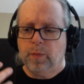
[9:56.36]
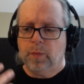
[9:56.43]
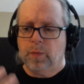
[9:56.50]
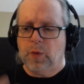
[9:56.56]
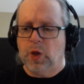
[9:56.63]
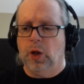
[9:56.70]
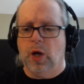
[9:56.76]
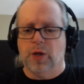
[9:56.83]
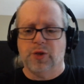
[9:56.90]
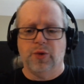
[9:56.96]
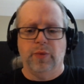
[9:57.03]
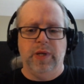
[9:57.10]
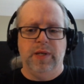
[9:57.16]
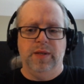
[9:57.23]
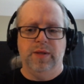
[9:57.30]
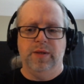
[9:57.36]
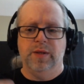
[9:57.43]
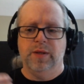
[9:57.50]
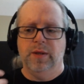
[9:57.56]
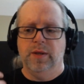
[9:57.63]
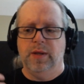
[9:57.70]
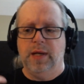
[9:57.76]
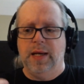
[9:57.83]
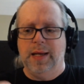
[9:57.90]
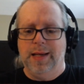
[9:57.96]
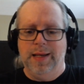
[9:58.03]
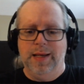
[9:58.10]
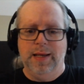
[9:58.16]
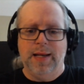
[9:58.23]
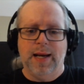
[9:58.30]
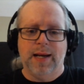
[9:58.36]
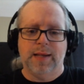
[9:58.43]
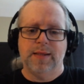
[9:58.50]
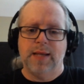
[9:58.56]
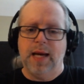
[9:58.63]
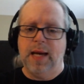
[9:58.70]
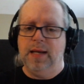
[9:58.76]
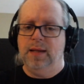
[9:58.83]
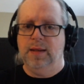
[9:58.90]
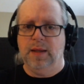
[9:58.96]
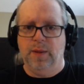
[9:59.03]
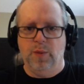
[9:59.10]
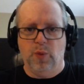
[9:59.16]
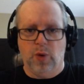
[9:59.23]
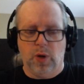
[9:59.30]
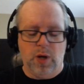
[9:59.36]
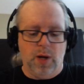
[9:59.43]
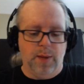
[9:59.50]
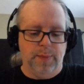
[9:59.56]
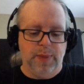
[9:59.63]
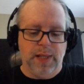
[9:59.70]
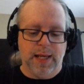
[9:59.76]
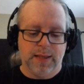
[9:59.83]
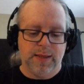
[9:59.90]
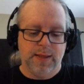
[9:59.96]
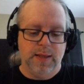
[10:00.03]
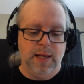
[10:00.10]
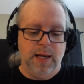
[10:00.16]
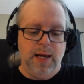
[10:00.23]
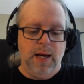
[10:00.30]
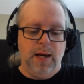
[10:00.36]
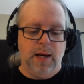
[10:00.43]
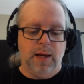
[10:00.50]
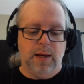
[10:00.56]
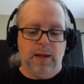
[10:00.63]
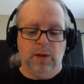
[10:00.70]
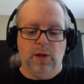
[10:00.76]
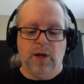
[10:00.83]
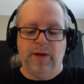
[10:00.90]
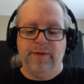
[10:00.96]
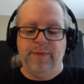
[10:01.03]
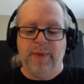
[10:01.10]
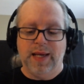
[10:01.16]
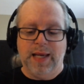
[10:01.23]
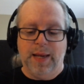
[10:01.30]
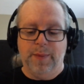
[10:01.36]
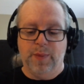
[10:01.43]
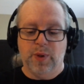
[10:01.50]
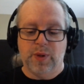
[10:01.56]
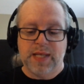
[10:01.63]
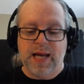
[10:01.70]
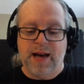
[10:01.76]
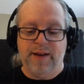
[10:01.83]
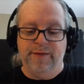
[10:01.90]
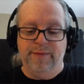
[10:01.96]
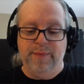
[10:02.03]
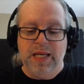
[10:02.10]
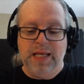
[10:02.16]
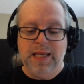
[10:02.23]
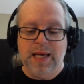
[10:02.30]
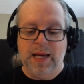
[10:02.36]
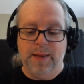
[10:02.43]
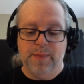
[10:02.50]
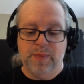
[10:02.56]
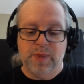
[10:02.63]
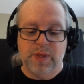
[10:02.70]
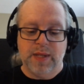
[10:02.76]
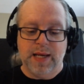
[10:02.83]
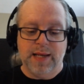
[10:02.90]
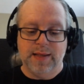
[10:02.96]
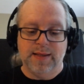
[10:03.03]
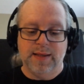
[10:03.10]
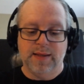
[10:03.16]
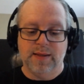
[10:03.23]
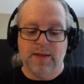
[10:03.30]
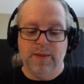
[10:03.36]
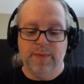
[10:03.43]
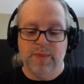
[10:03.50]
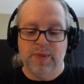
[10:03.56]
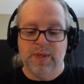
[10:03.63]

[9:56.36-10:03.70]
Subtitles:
glossaries, an index, anything more complex. A lot of my game books have mini games and systems